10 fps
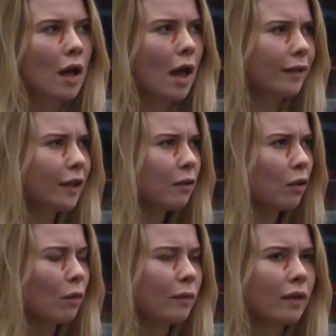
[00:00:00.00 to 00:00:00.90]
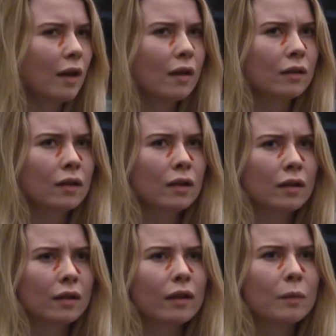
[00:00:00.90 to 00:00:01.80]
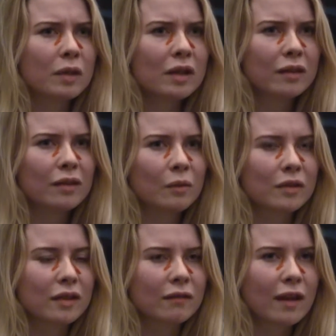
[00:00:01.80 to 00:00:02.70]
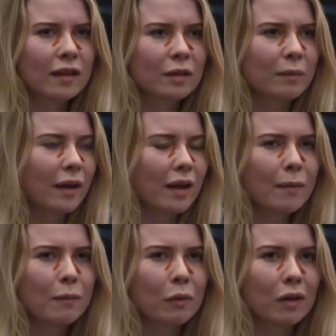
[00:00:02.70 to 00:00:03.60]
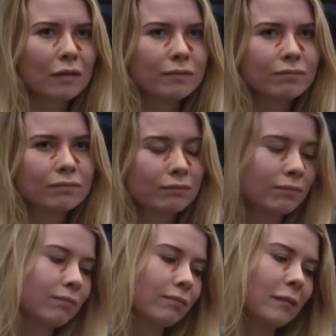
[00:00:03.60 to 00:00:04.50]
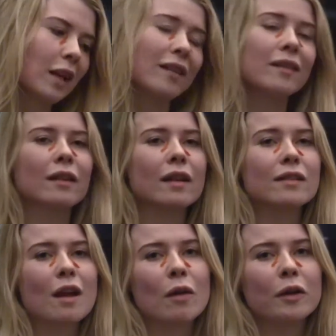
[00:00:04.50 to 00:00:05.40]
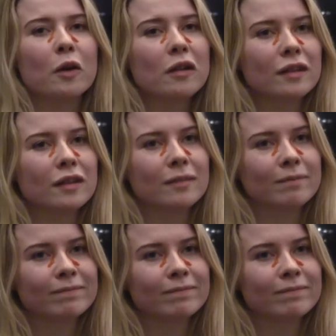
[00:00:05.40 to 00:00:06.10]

And he told me that the meat was infected by Ebola, and that's how I got it.